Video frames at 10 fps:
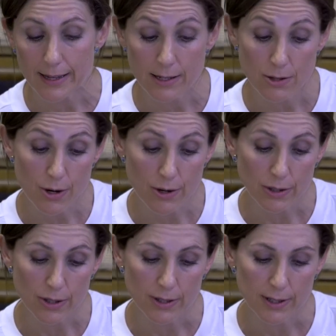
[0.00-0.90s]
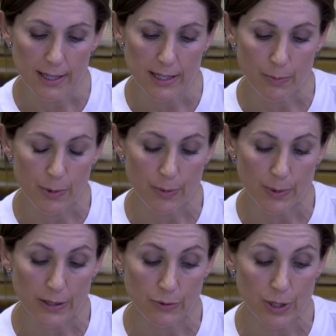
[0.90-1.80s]
than not that the
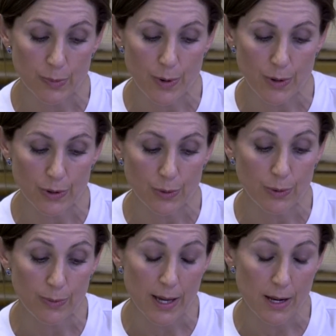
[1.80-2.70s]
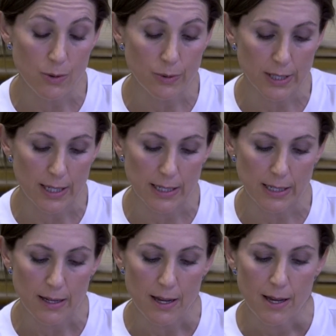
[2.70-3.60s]
appropriate response would be a
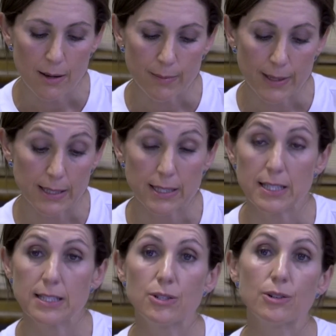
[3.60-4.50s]
loosening, but this is